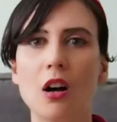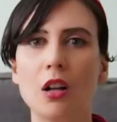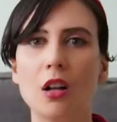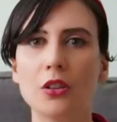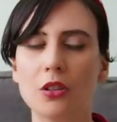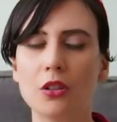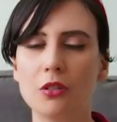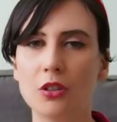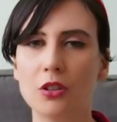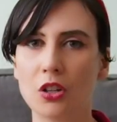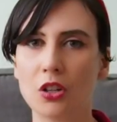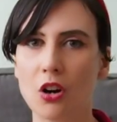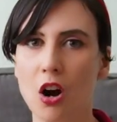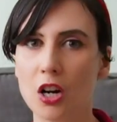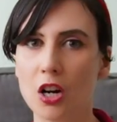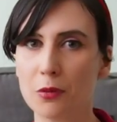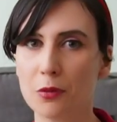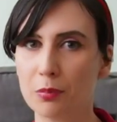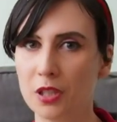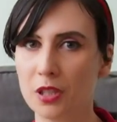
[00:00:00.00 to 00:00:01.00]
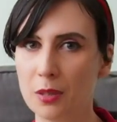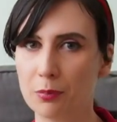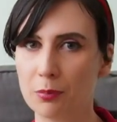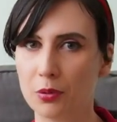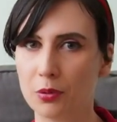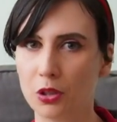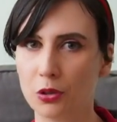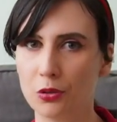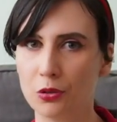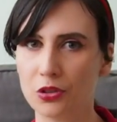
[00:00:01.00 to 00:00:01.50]
Although there are
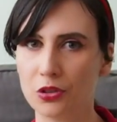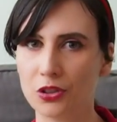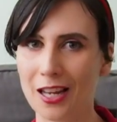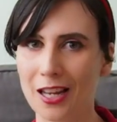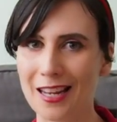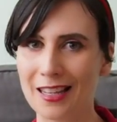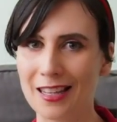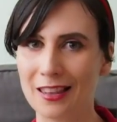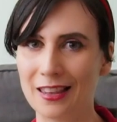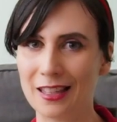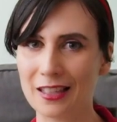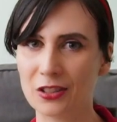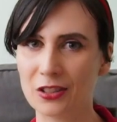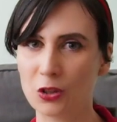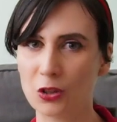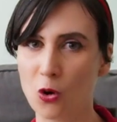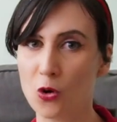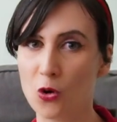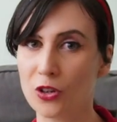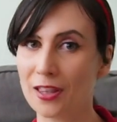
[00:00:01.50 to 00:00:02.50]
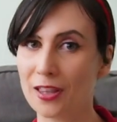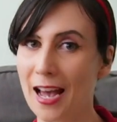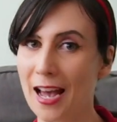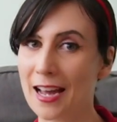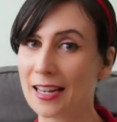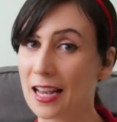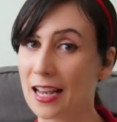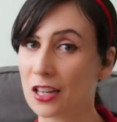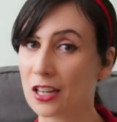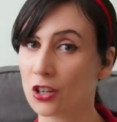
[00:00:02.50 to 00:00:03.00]
people who say this or
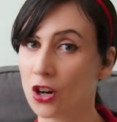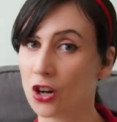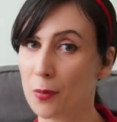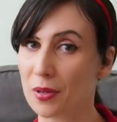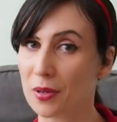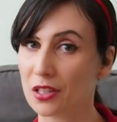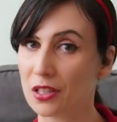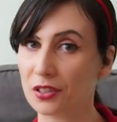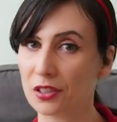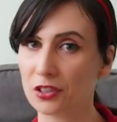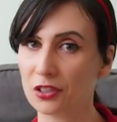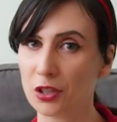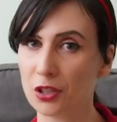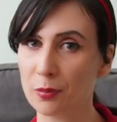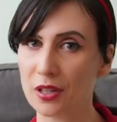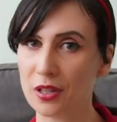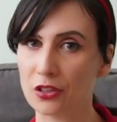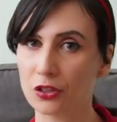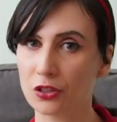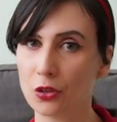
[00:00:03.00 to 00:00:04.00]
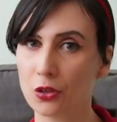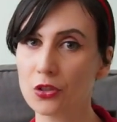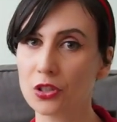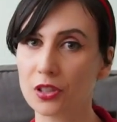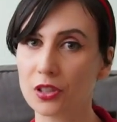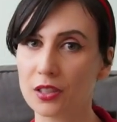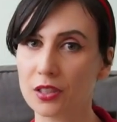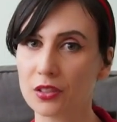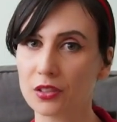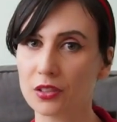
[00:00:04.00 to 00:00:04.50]
that economic system is
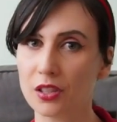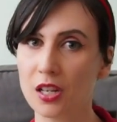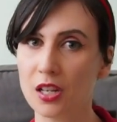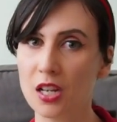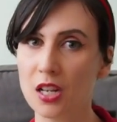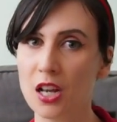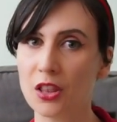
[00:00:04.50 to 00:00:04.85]
socialist,